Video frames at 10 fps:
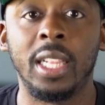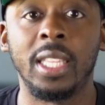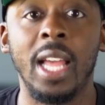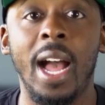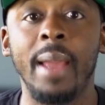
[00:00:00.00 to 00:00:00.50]

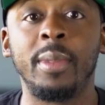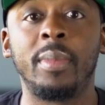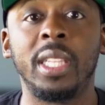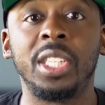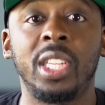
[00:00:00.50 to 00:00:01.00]
click the
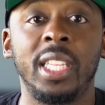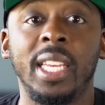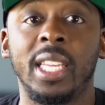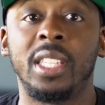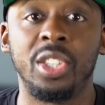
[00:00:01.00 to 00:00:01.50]
I'm the Militia
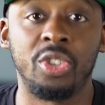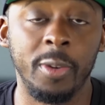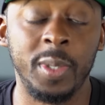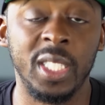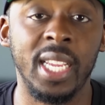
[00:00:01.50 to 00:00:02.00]
link in the
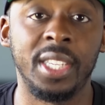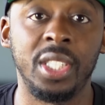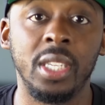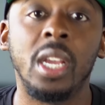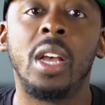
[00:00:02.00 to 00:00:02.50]
description
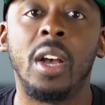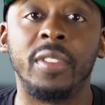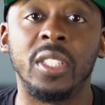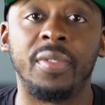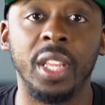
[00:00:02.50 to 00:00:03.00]
section
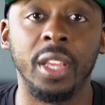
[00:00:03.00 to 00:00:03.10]
of this